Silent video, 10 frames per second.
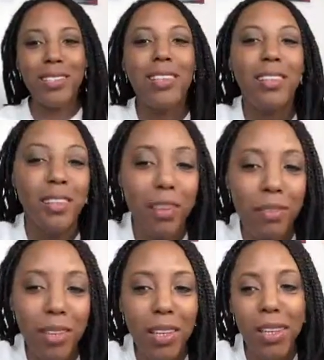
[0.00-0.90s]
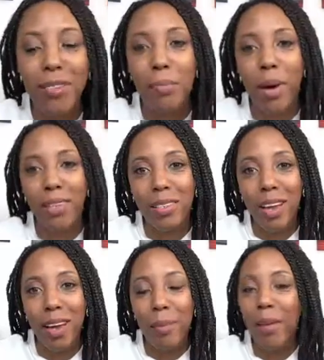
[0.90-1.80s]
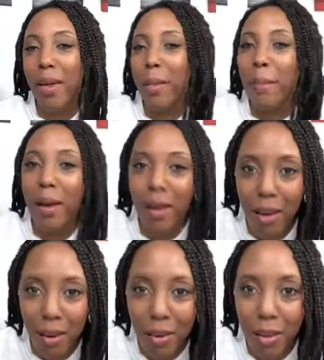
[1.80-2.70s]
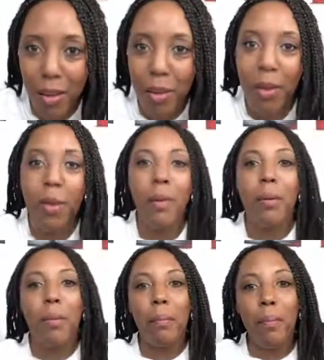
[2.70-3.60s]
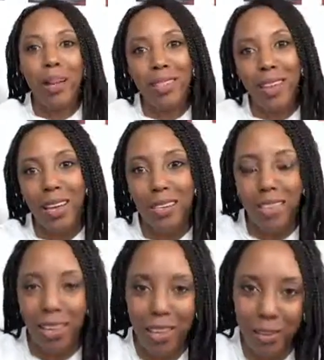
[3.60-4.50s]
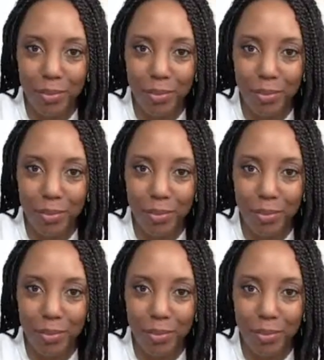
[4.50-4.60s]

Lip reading: is, living is my job and my art. Montagne.